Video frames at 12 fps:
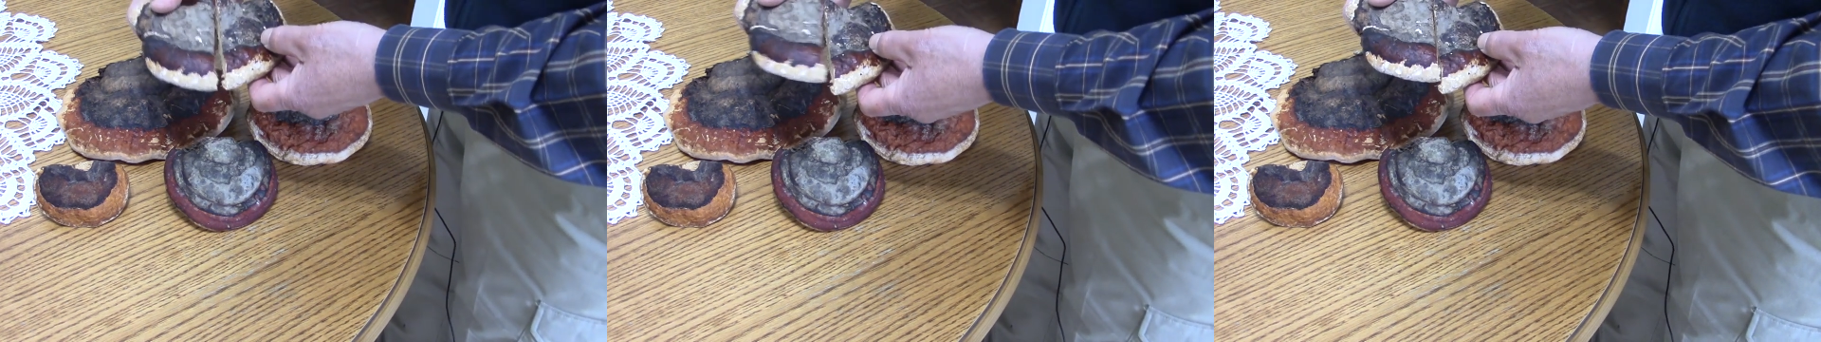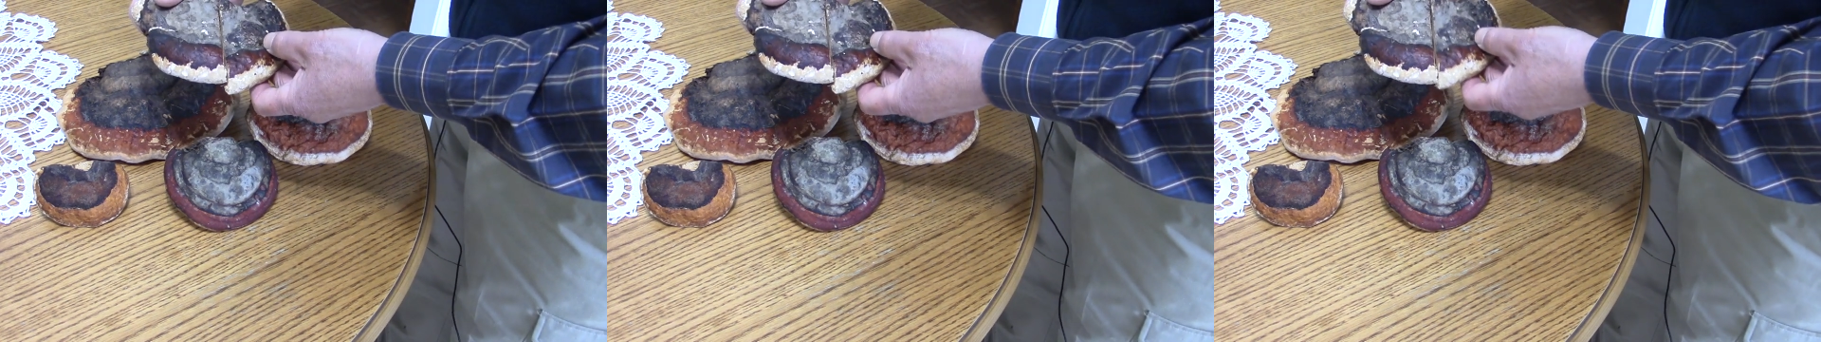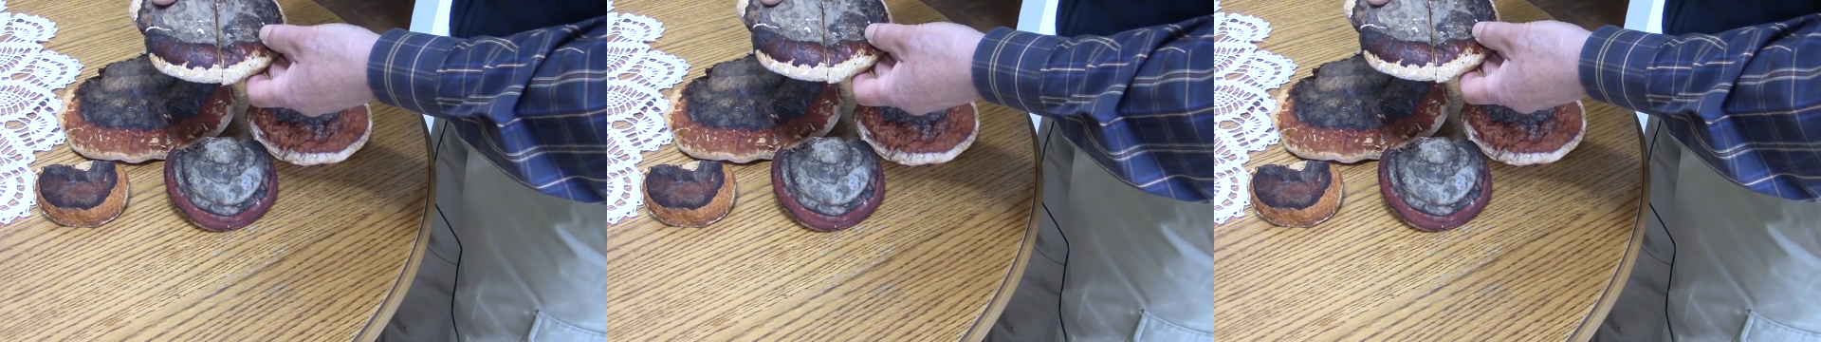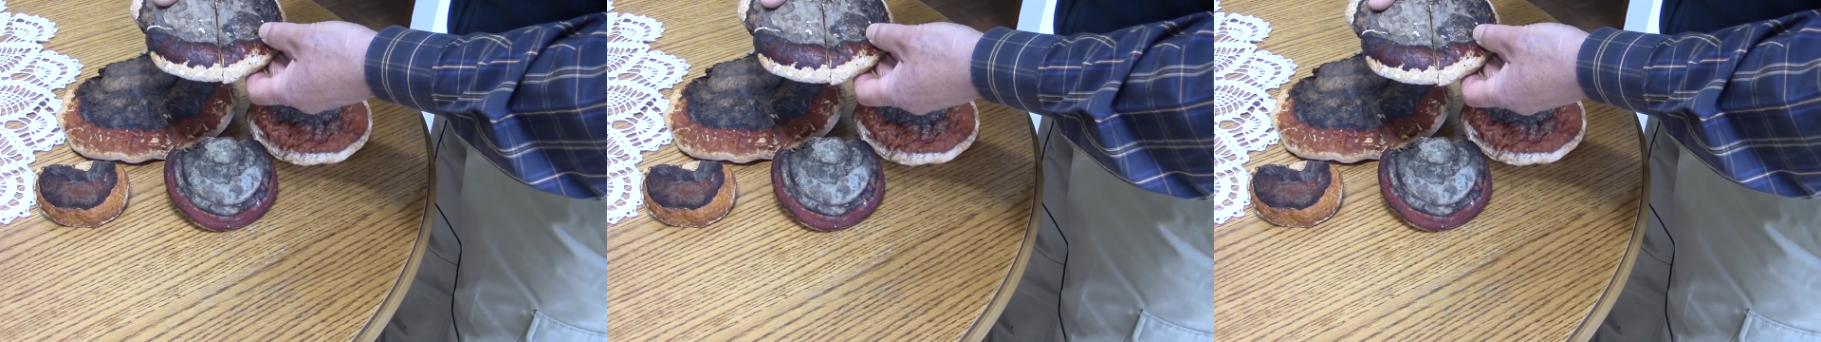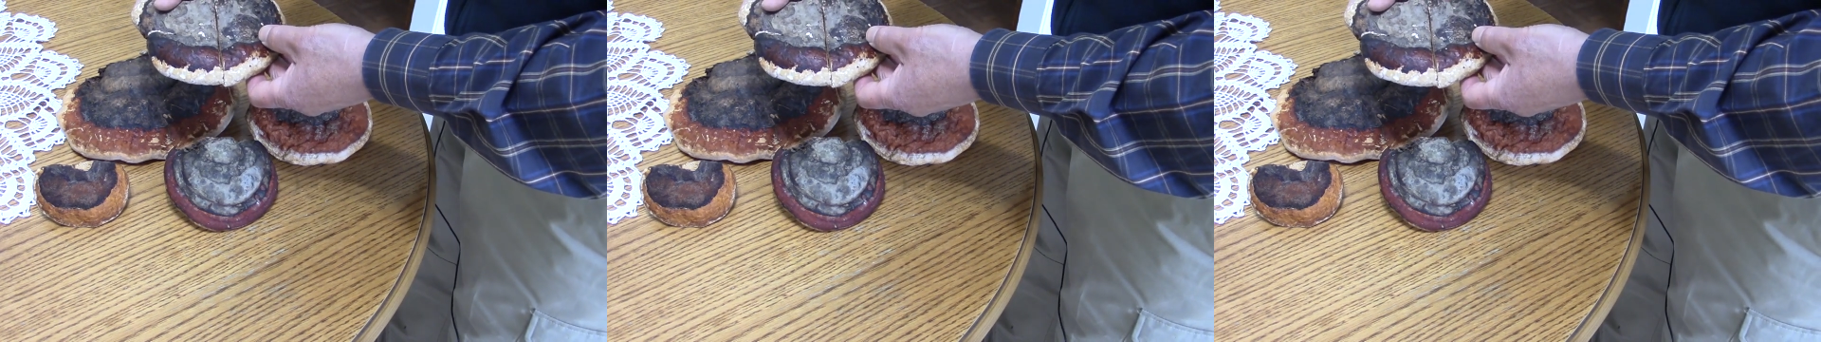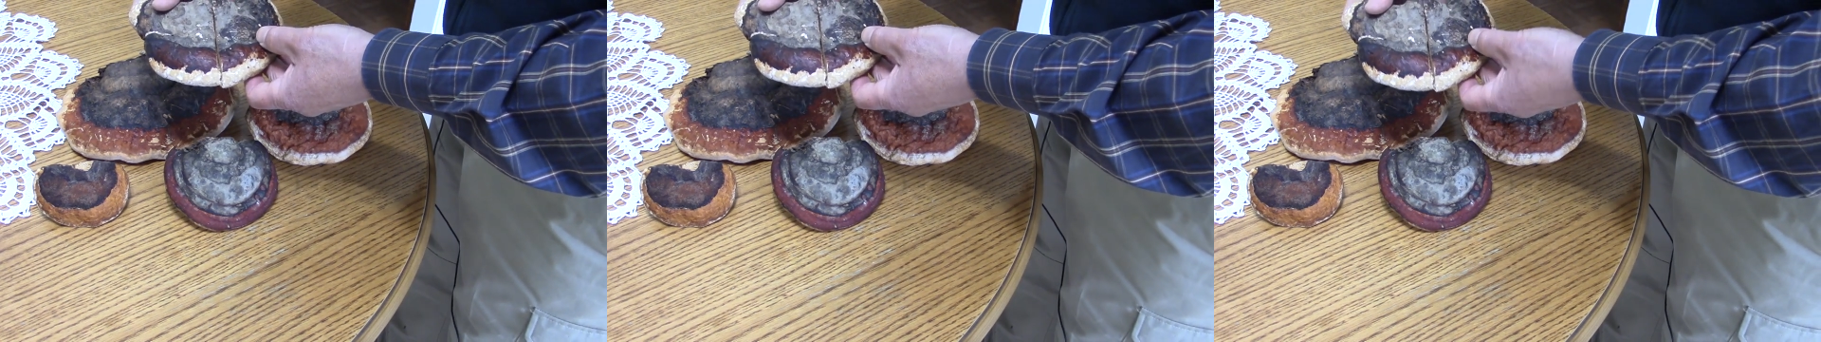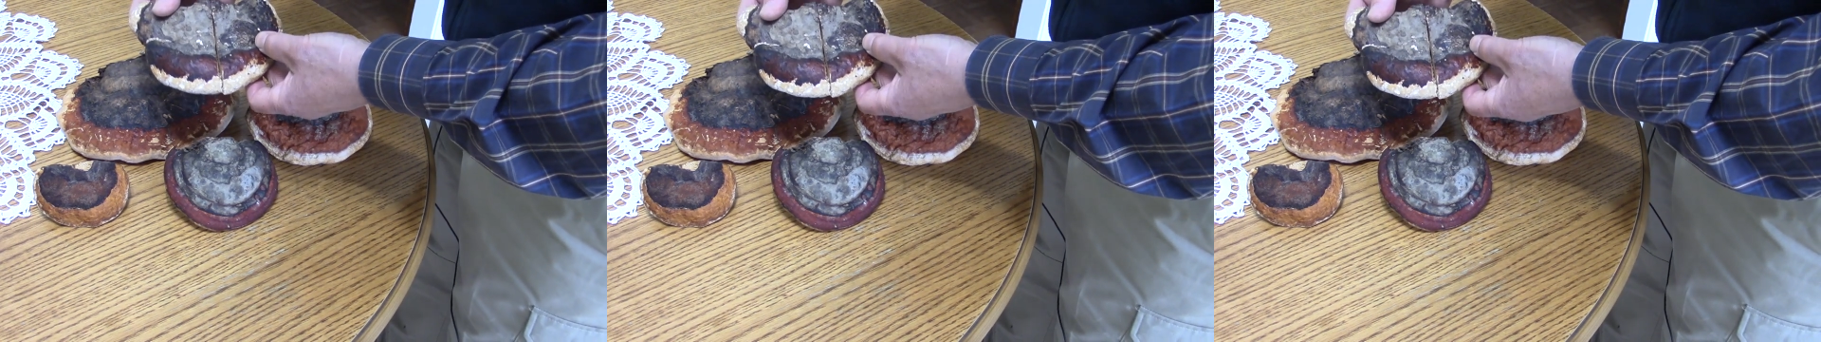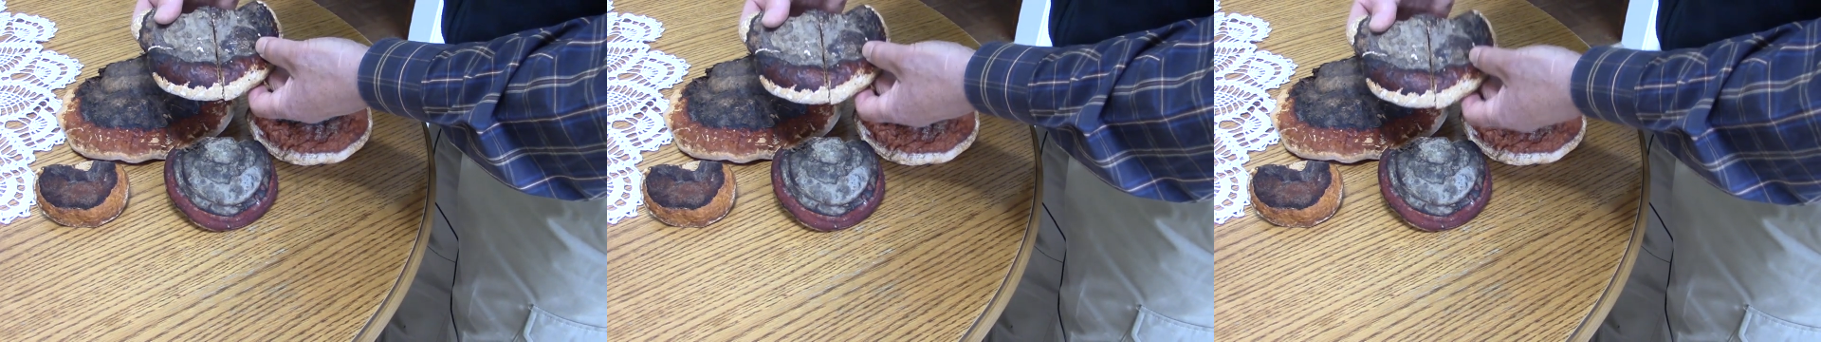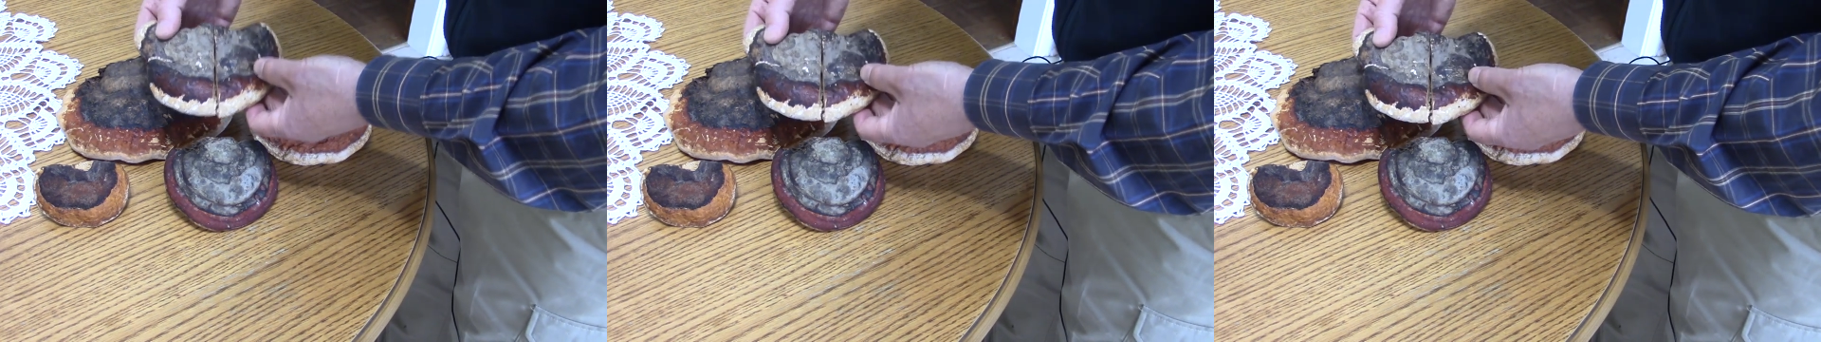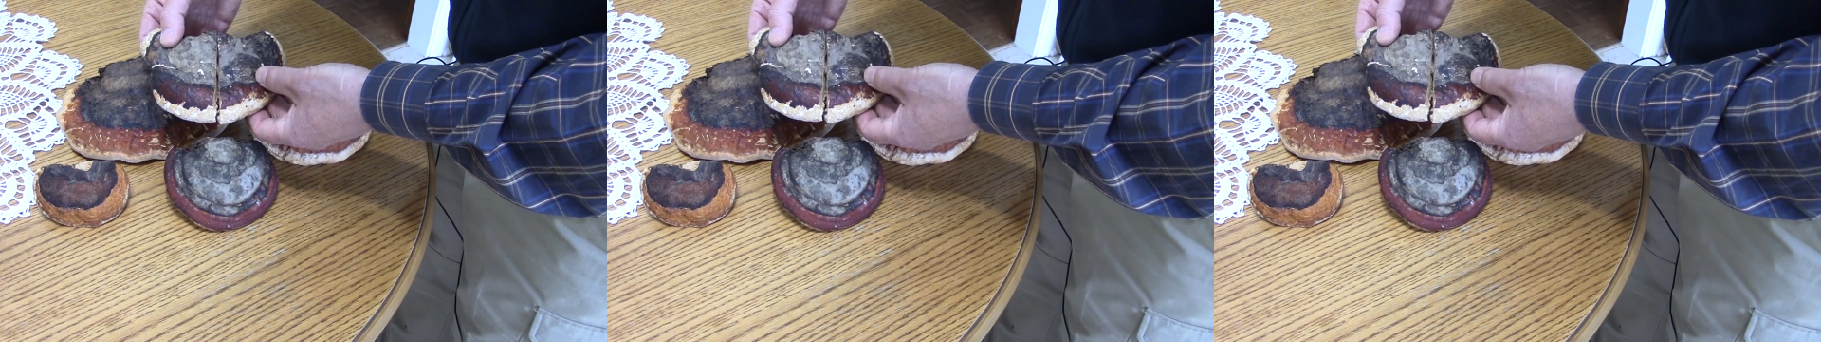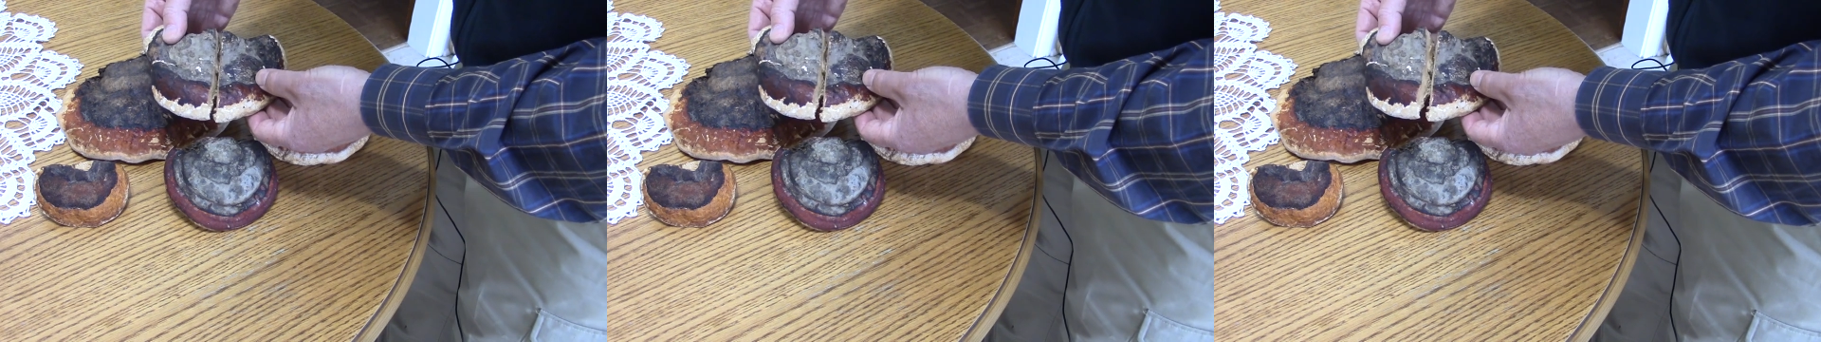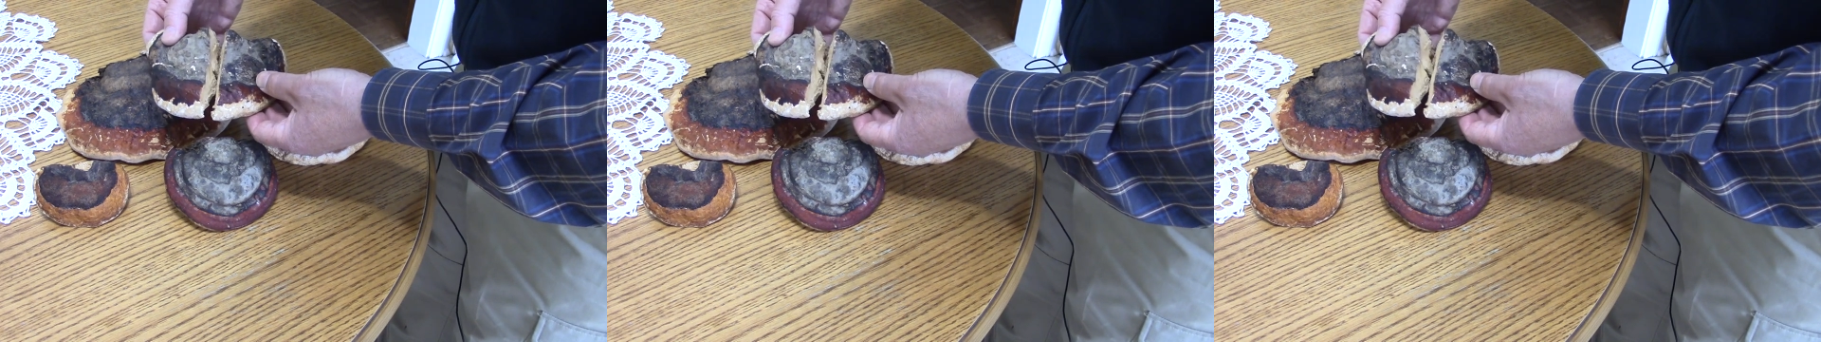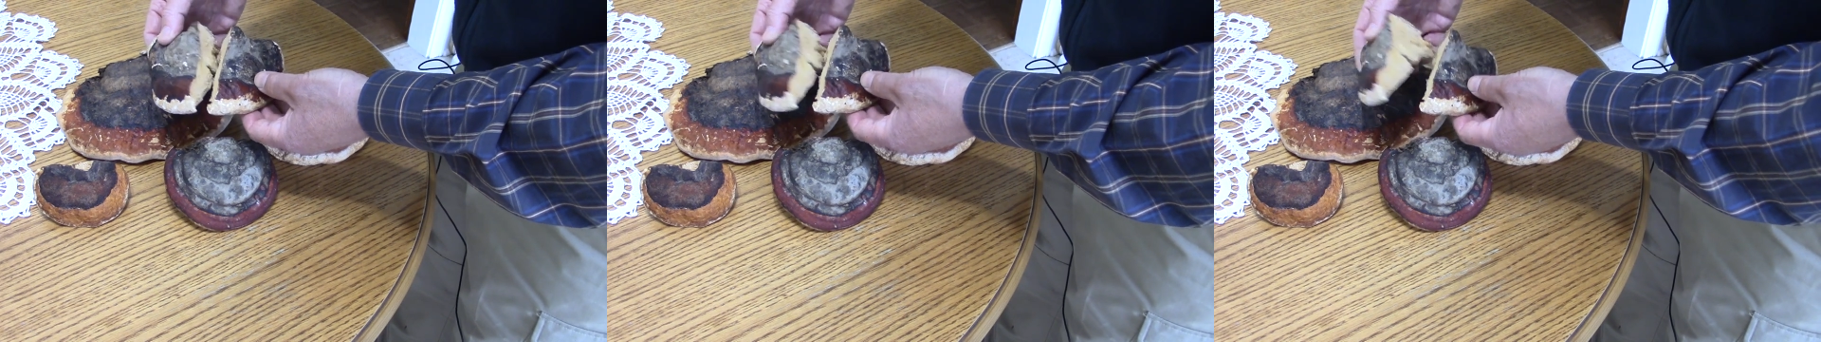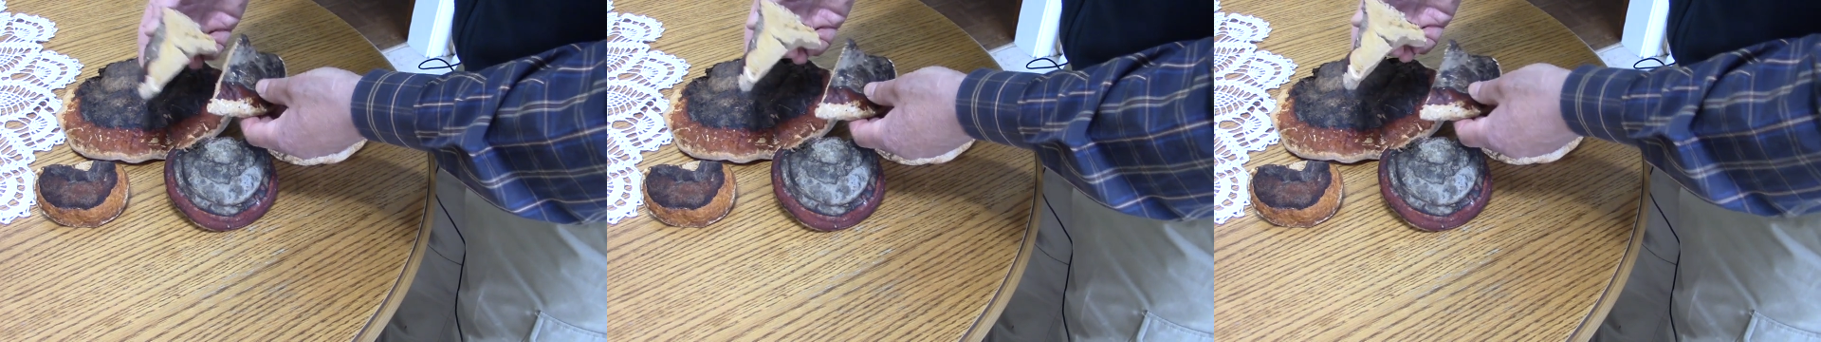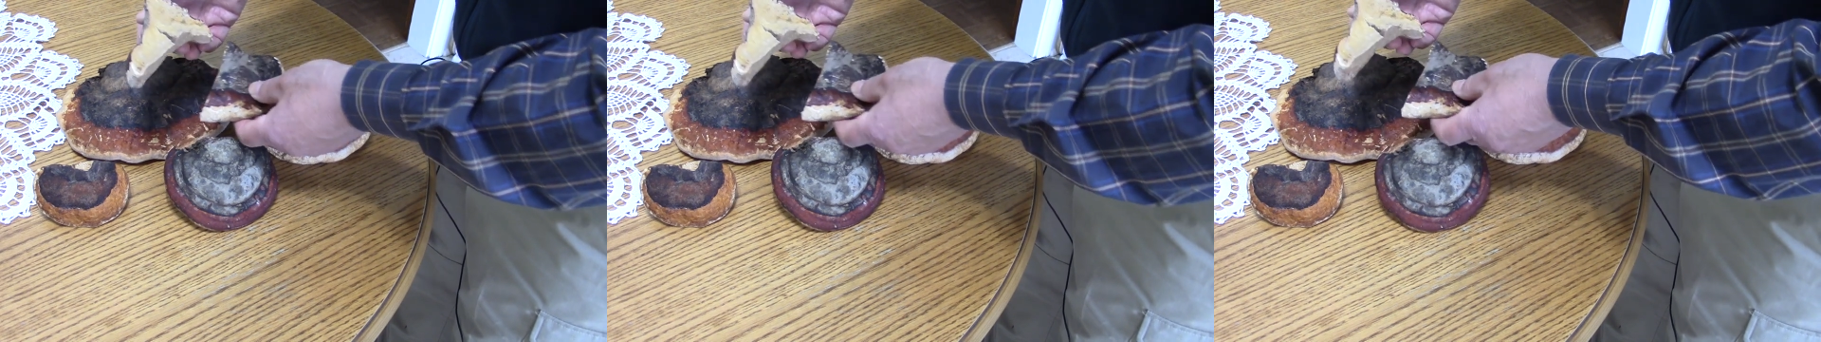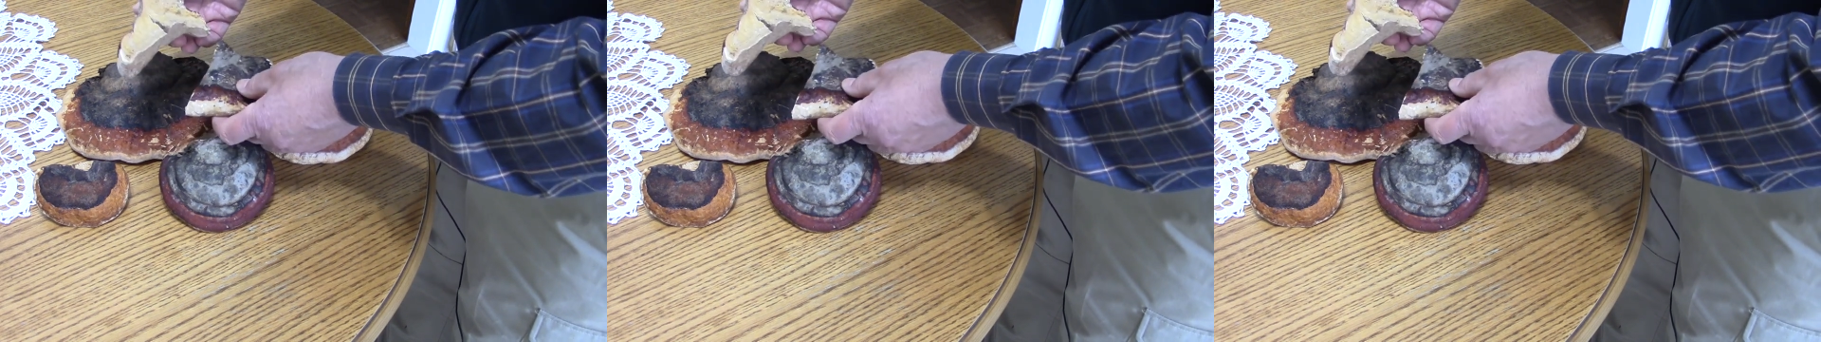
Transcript: (no speaker visible)